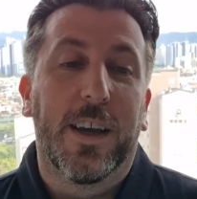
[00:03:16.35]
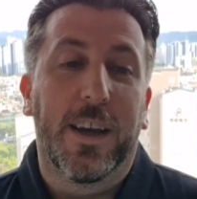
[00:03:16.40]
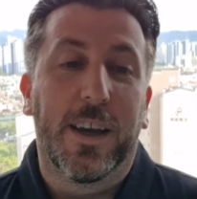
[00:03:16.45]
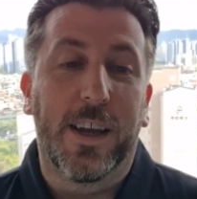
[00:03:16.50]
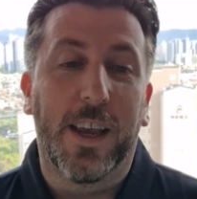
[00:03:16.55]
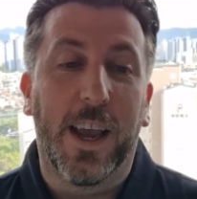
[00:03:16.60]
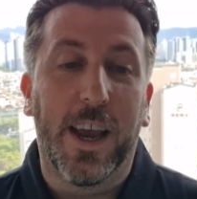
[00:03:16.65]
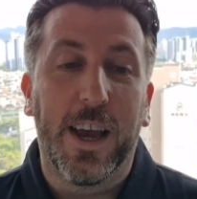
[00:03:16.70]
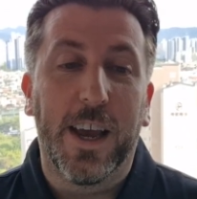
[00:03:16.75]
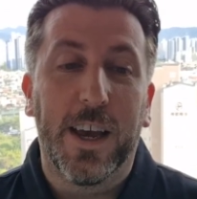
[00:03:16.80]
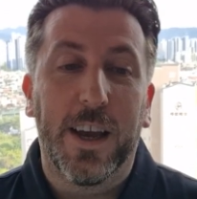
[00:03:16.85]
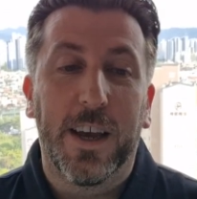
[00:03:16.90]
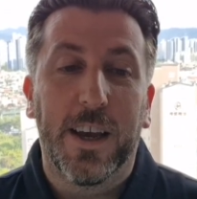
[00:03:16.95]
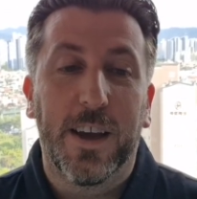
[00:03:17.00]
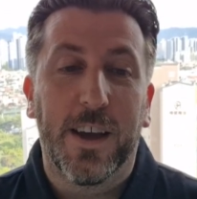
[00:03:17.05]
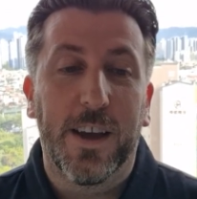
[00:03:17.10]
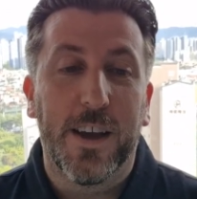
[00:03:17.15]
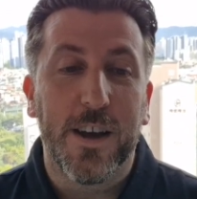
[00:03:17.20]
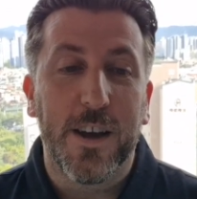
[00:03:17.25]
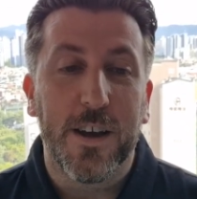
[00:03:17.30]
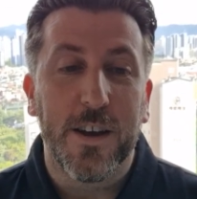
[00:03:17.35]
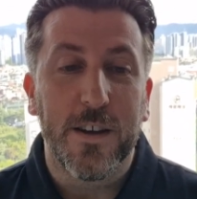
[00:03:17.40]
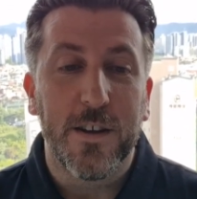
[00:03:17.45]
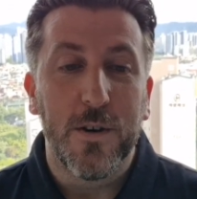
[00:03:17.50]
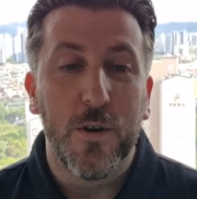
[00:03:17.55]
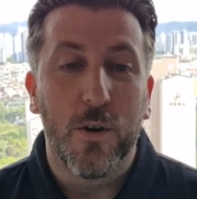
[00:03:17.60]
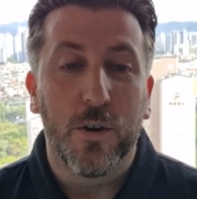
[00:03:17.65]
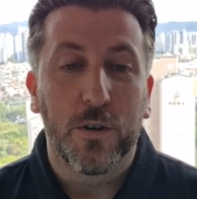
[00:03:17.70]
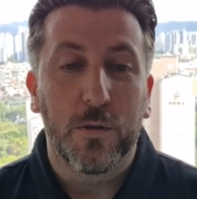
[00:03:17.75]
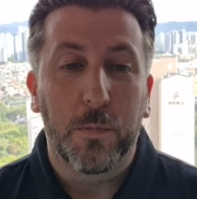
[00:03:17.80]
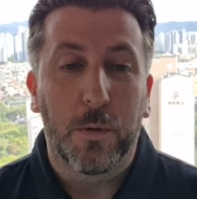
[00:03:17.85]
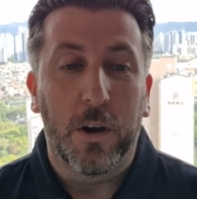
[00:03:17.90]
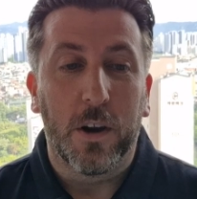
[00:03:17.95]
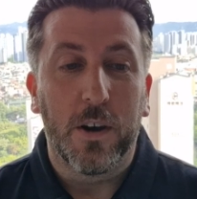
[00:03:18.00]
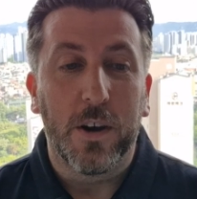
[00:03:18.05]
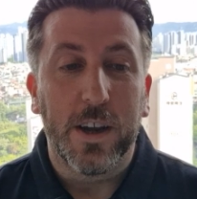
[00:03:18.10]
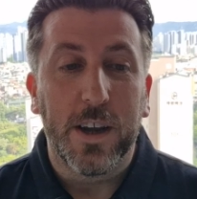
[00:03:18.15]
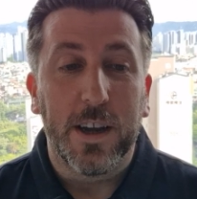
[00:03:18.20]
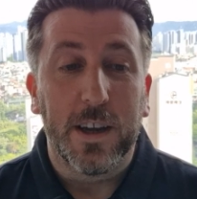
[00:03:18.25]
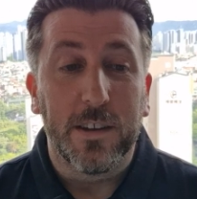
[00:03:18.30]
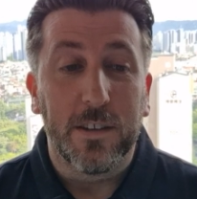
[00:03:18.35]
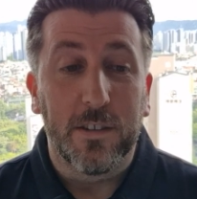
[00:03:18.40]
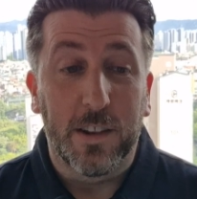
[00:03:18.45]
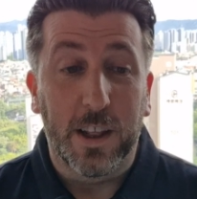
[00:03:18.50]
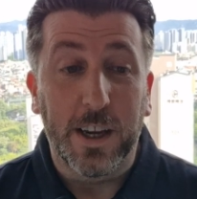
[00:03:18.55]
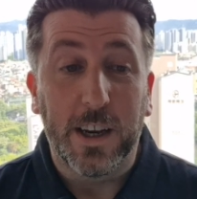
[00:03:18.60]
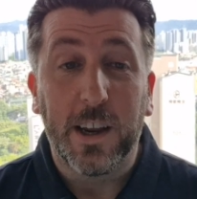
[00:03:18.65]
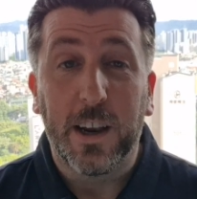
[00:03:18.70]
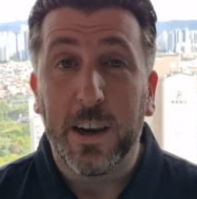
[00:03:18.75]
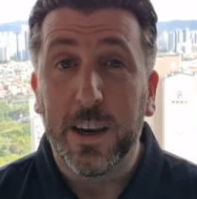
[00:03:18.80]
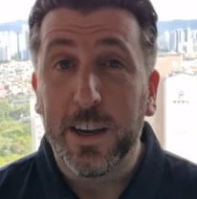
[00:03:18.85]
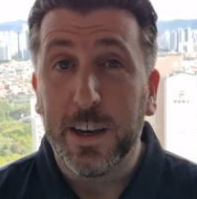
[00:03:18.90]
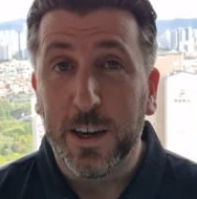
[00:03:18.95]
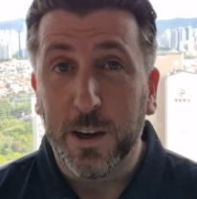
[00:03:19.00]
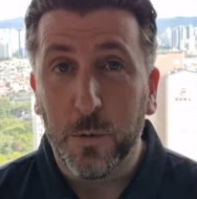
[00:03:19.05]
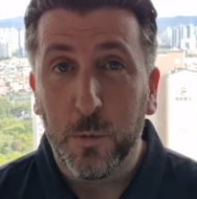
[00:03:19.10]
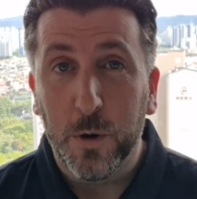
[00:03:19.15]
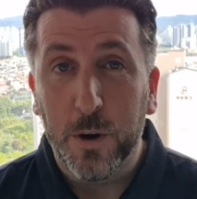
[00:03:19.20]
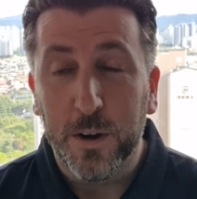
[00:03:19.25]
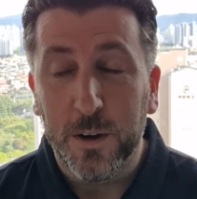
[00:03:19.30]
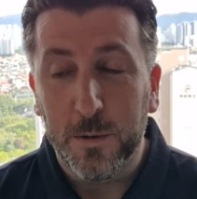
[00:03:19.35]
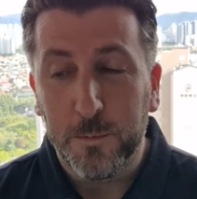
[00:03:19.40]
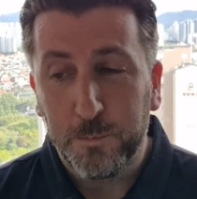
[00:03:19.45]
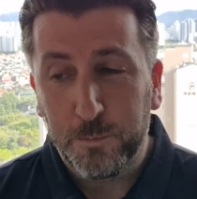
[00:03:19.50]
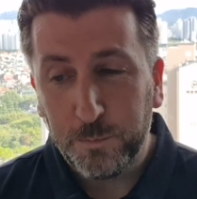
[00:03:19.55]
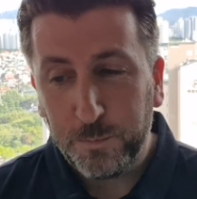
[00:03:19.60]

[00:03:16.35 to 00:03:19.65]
yeah, uh, not as polite as they clearly were.